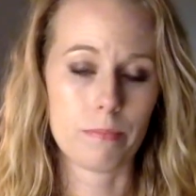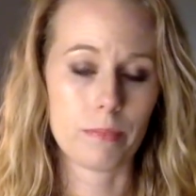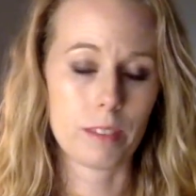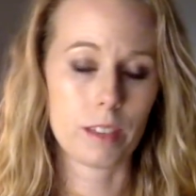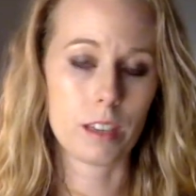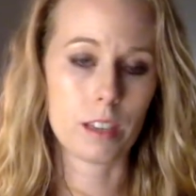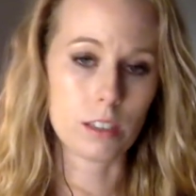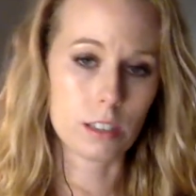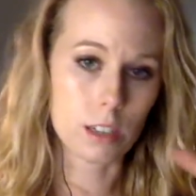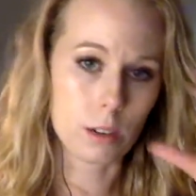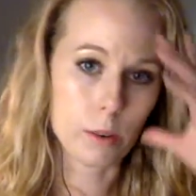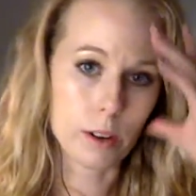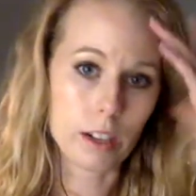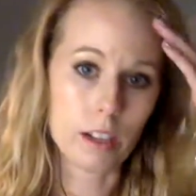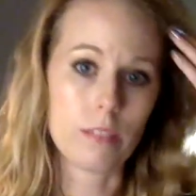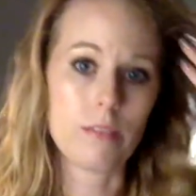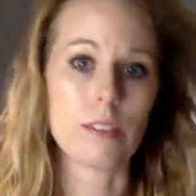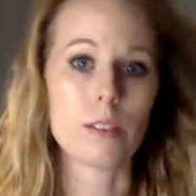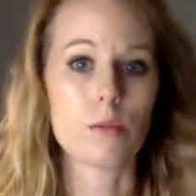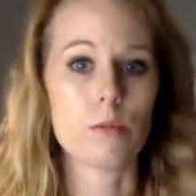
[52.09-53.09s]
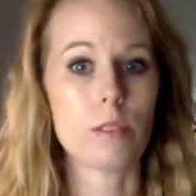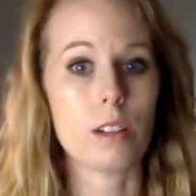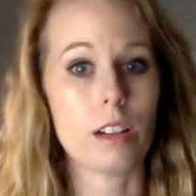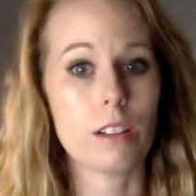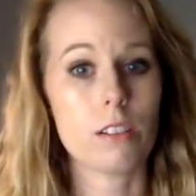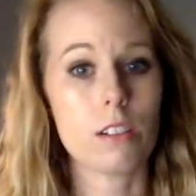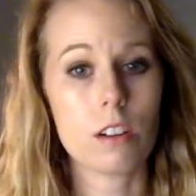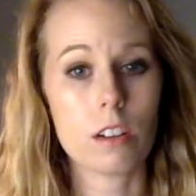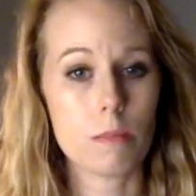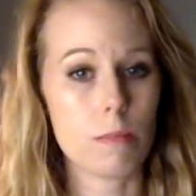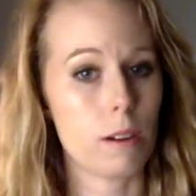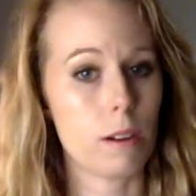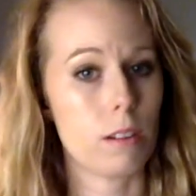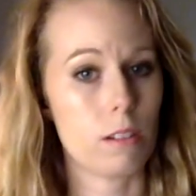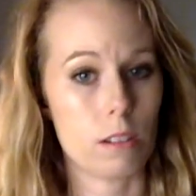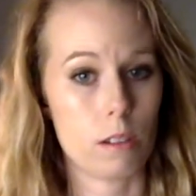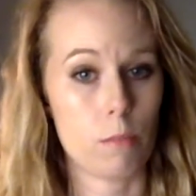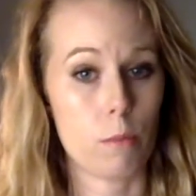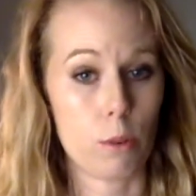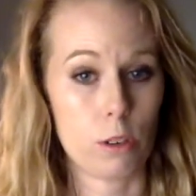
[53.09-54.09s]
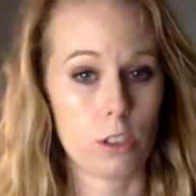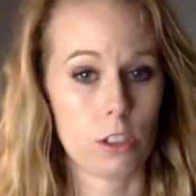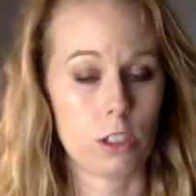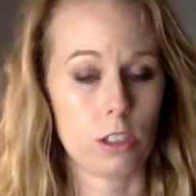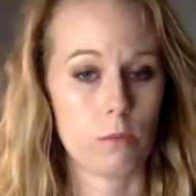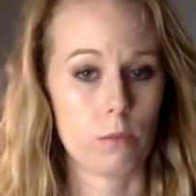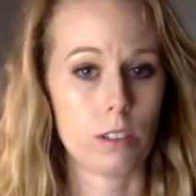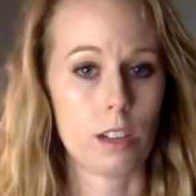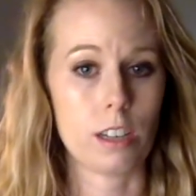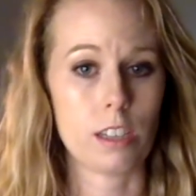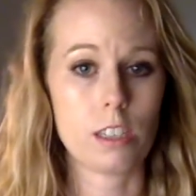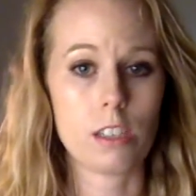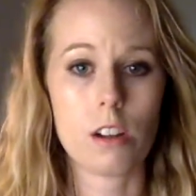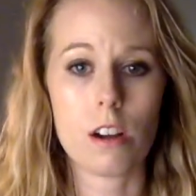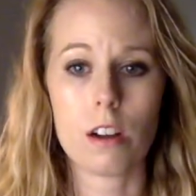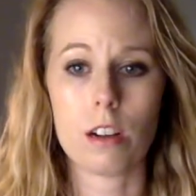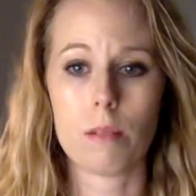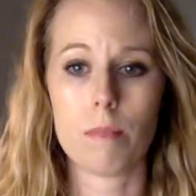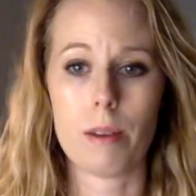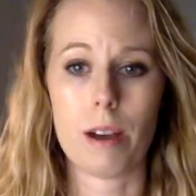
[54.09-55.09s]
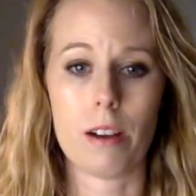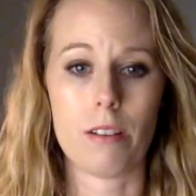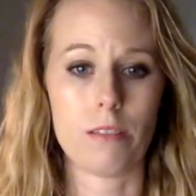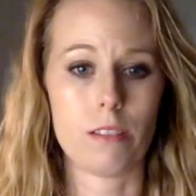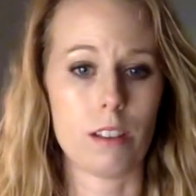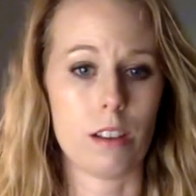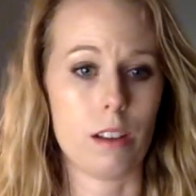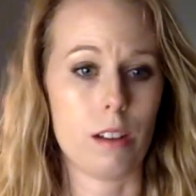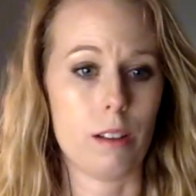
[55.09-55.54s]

Hills Like White Elephants. We're allowed to talk about abortion. We're allowed to talk about